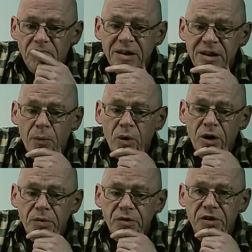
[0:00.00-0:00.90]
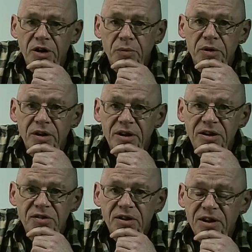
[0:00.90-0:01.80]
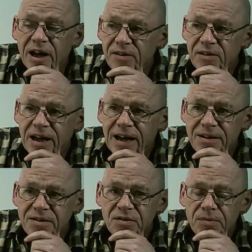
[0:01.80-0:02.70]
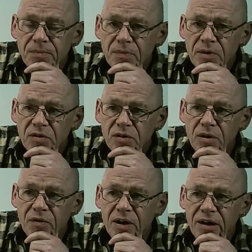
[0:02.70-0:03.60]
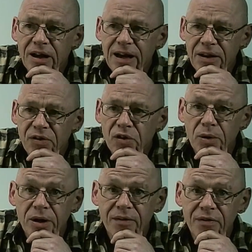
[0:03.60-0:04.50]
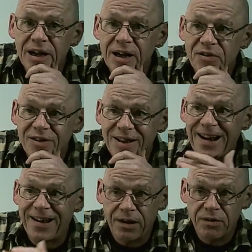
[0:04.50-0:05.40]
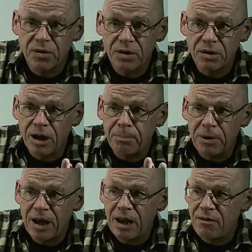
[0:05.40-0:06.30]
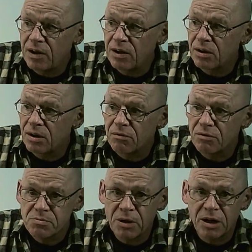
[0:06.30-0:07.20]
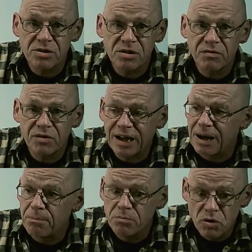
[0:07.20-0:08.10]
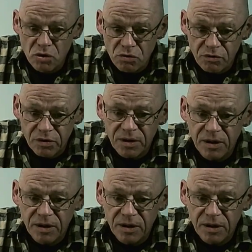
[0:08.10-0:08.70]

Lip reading: That work was done with anesthetized cats. So you've got cats who are given anesthetic, so they're not behaving, they're not responsive, they can't move.